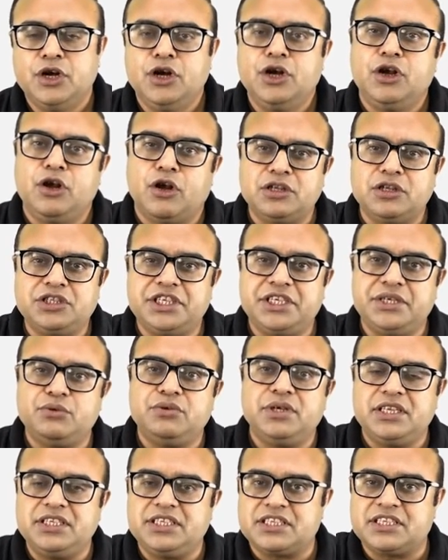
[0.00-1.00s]

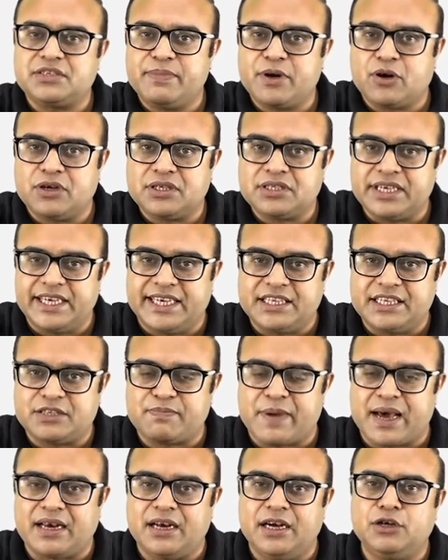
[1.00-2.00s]
Longitudinal just because it is
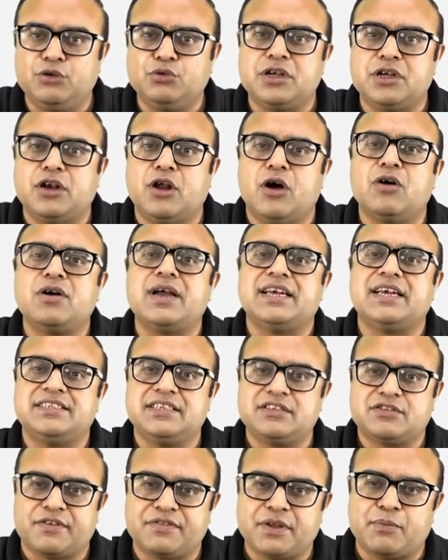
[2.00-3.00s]
parallel to the long
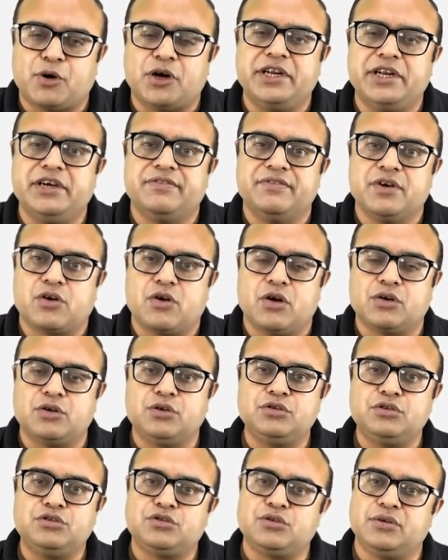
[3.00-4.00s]
axis of the body of the
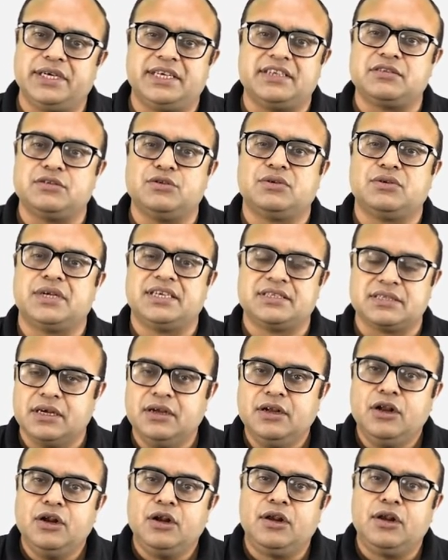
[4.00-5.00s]
cockroach. So, it is known as
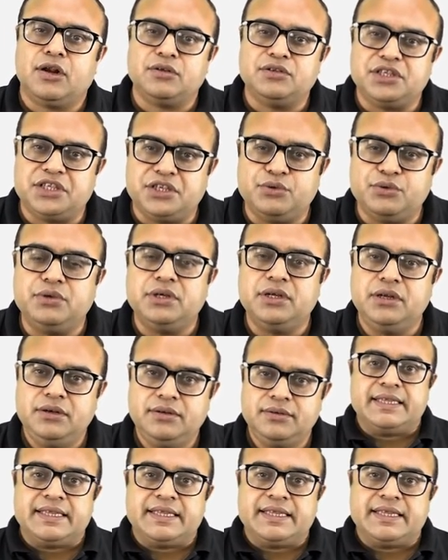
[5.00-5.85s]
longitudinal.